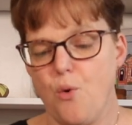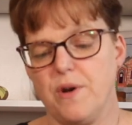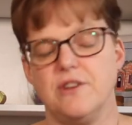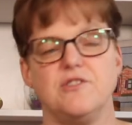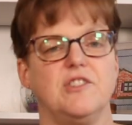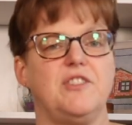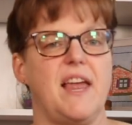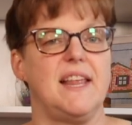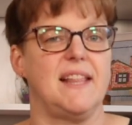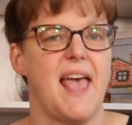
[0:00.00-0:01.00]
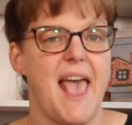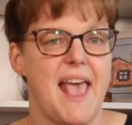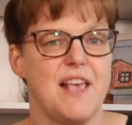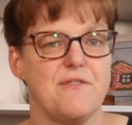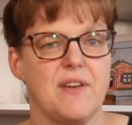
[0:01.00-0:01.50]
or you're just getting the
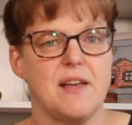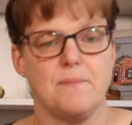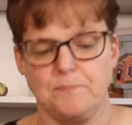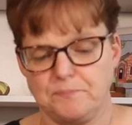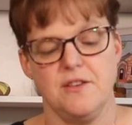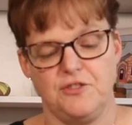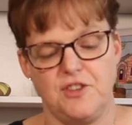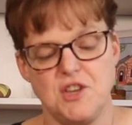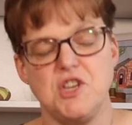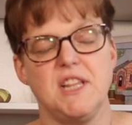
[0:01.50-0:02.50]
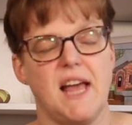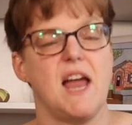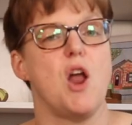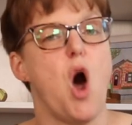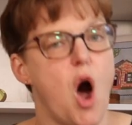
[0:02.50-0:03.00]
hang of it, stitching
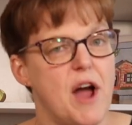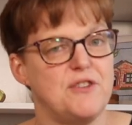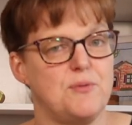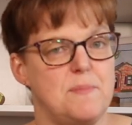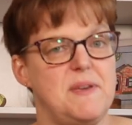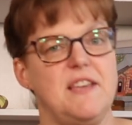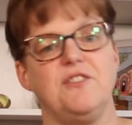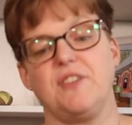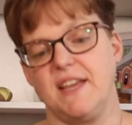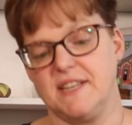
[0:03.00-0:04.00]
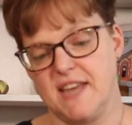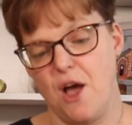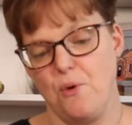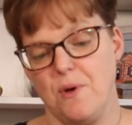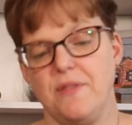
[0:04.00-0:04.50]
that onto a piece like a
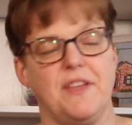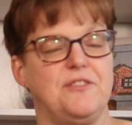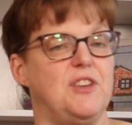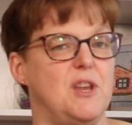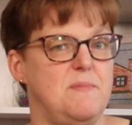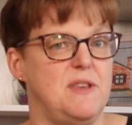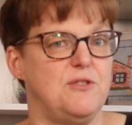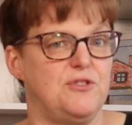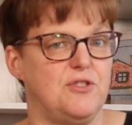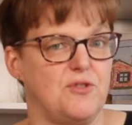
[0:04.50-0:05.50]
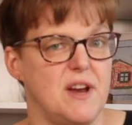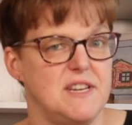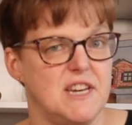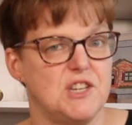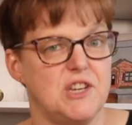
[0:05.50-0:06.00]
towel that's going to be used to dry
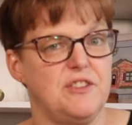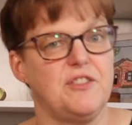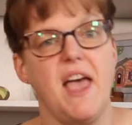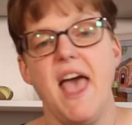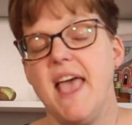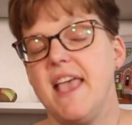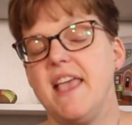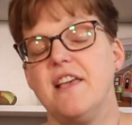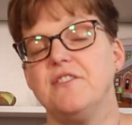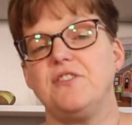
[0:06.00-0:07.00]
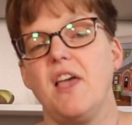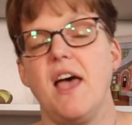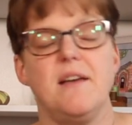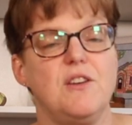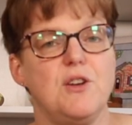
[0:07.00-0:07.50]
dishes is
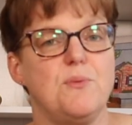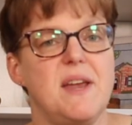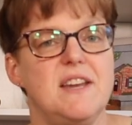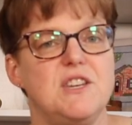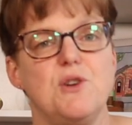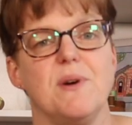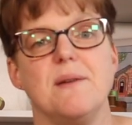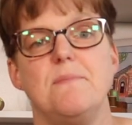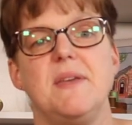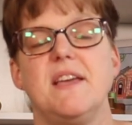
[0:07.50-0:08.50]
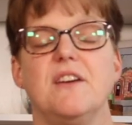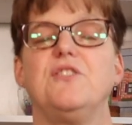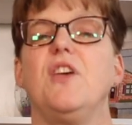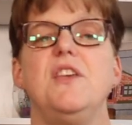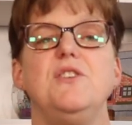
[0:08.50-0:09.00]
a good way to do it
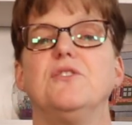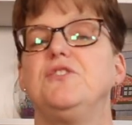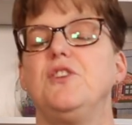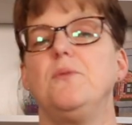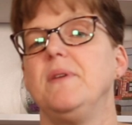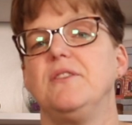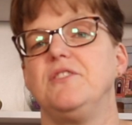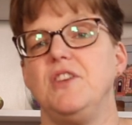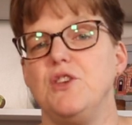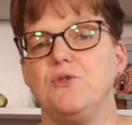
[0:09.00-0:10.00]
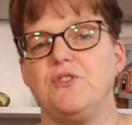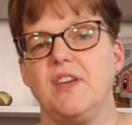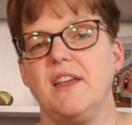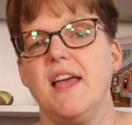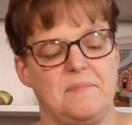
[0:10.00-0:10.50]
because you'll still be able to use
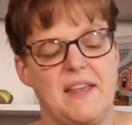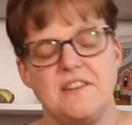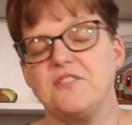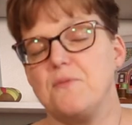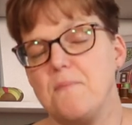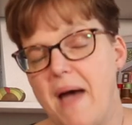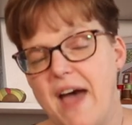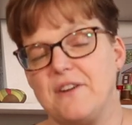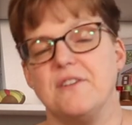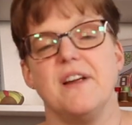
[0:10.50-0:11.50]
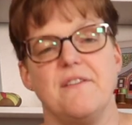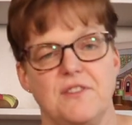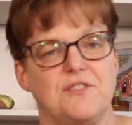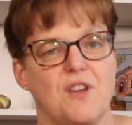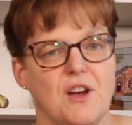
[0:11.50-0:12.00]
it. It doesn't matter if
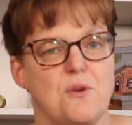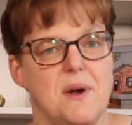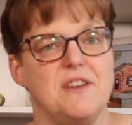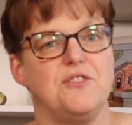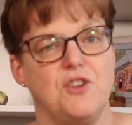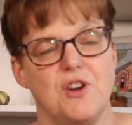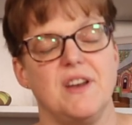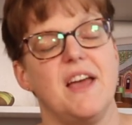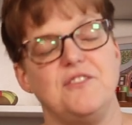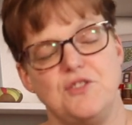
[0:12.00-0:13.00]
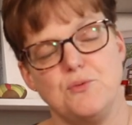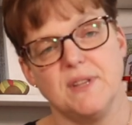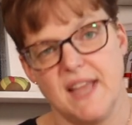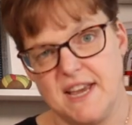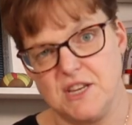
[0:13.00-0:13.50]
it's not quite as good as you would
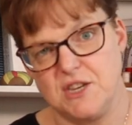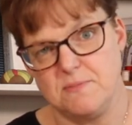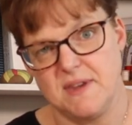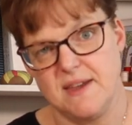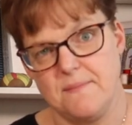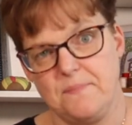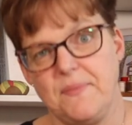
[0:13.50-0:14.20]
like it to be.